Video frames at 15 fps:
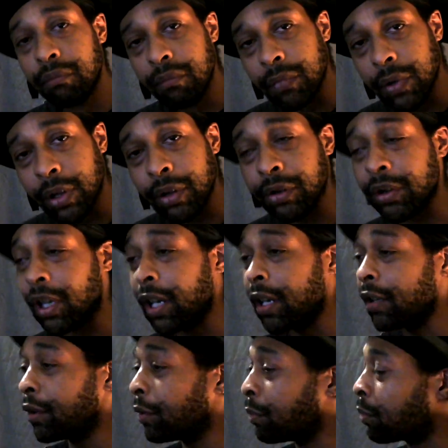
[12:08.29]
There's
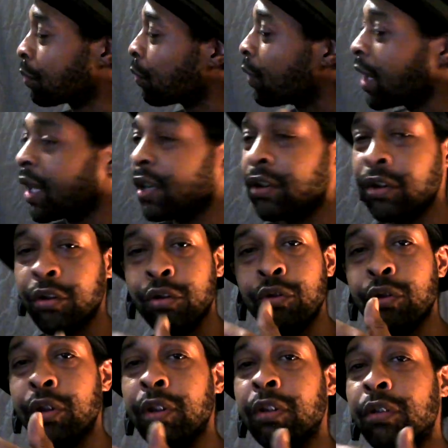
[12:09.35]
other ways that you
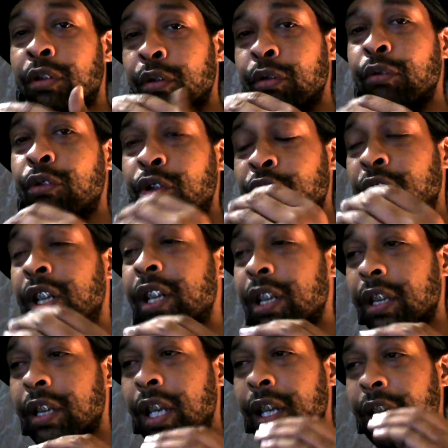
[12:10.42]
can do
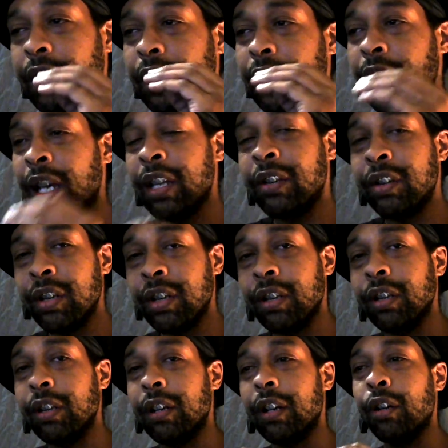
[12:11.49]
shit that
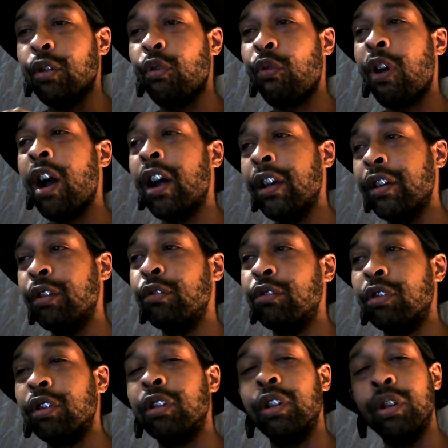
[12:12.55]
doesn't require you
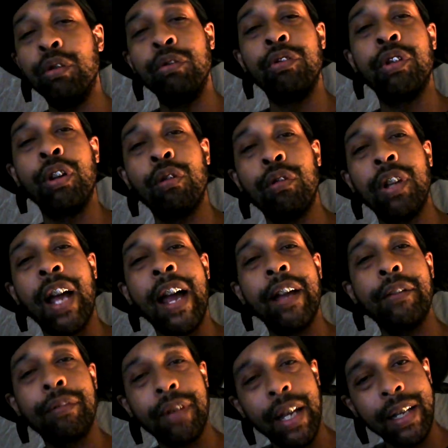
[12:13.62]
to lose your
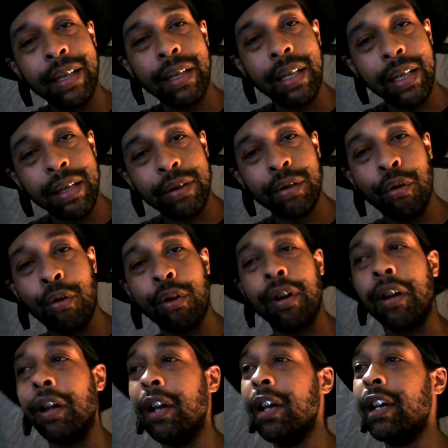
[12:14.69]
life like this
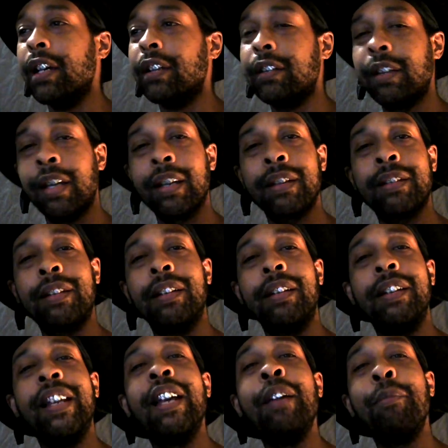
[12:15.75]
or test the
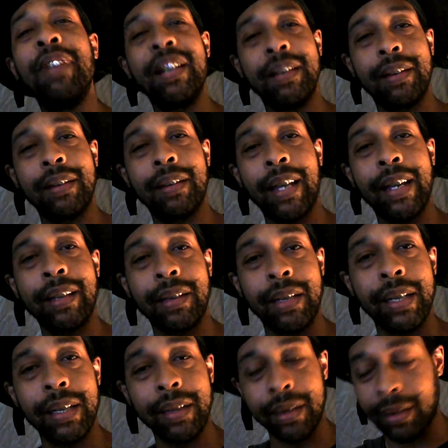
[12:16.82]
limits like
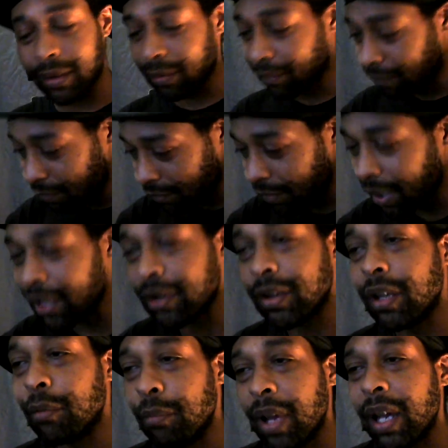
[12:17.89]
this. Let's
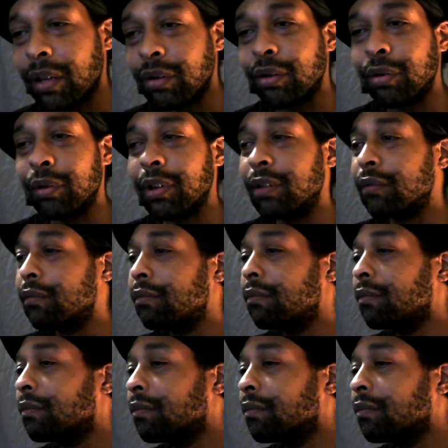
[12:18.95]
get back to it.